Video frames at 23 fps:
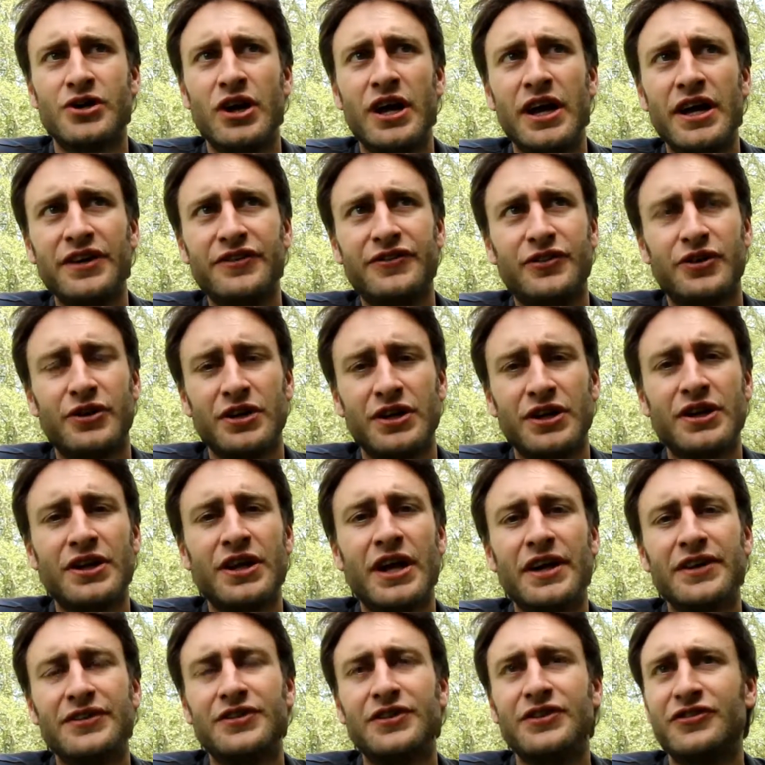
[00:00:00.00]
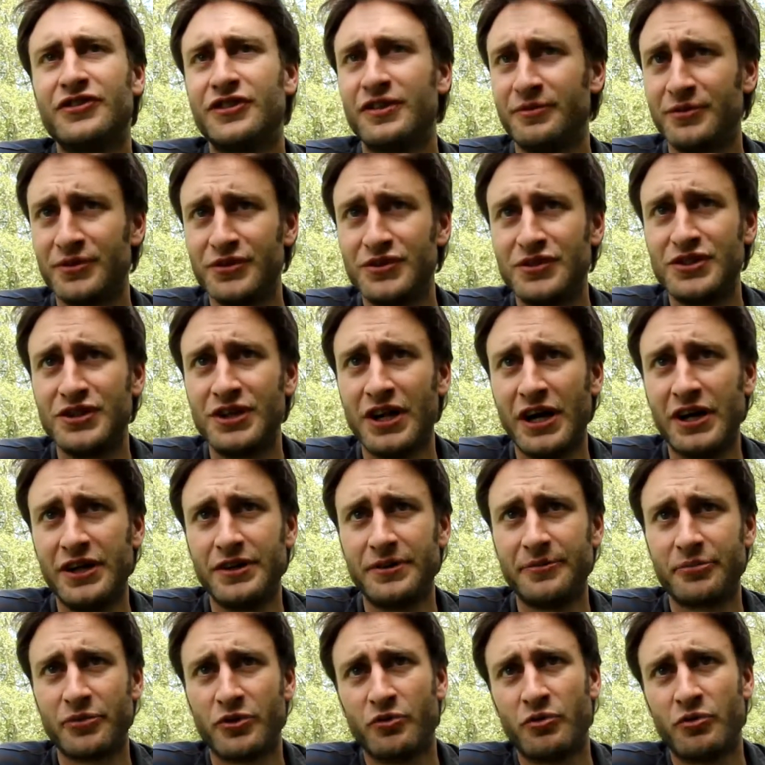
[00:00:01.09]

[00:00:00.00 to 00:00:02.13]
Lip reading: later in 1979,